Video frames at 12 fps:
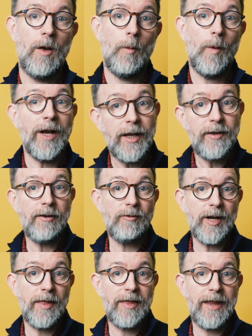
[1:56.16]
When
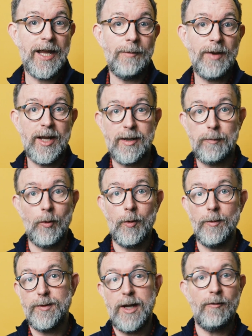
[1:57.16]
considering the theme,
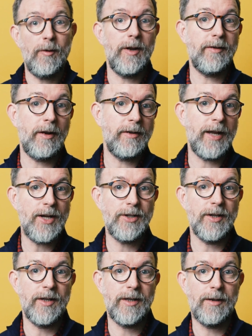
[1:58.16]
explore different
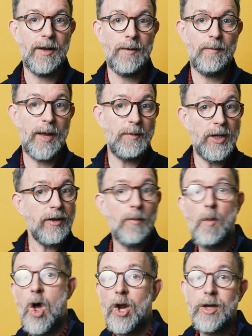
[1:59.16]
associations. Maybe use a
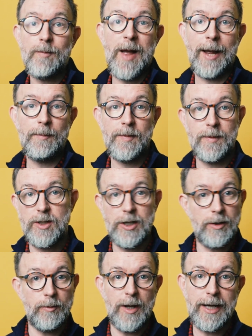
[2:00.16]
mind map
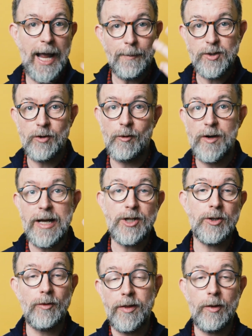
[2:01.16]
to capture
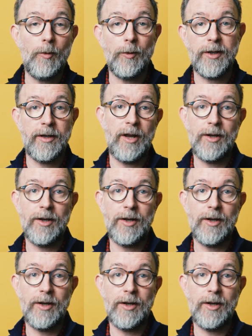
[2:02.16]
initial thoughts and